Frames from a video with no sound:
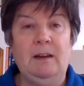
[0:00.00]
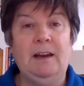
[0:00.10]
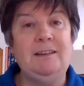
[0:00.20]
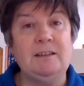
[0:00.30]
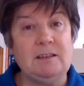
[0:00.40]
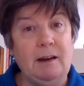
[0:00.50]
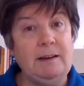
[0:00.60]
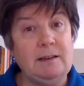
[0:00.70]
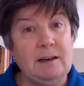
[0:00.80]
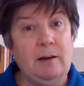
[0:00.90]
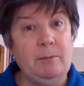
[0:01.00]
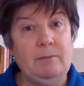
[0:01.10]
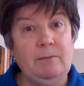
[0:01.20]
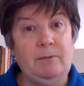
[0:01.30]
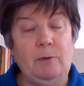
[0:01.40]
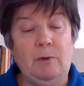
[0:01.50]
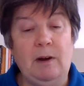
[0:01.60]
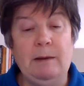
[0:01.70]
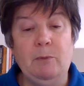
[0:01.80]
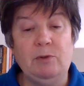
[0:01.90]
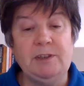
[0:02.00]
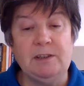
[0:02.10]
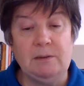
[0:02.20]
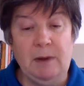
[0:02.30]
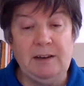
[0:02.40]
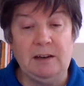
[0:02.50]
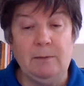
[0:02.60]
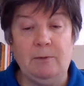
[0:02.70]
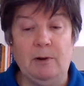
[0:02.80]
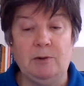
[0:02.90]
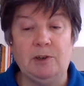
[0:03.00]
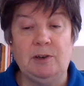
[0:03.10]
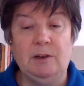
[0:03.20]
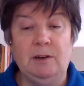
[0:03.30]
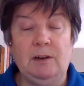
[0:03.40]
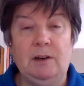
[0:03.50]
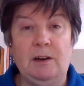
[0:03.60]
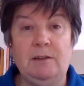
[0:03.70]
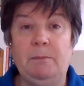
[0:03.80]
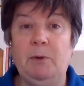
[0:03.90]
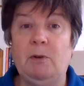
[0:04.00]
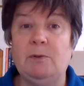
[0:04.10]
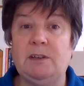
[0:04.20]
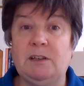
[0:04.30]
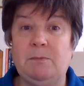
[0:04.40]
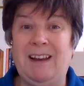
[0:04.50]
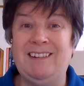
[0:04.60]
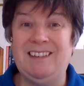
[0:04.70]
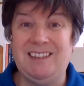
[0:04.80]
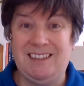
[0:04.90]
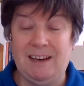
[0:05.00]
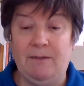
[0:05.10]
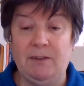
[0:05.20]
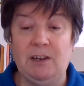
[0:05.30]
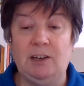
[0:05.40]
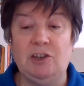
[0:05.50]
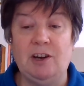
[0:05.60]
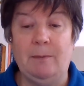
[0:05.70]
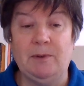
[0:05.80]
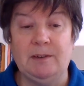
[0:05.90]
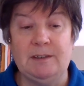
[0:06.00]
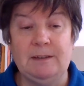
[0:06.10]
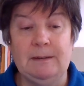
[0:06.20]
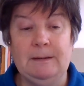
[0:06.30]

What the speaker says: He decided now for a more systematic approach, and the book was expanded to 17 chapters.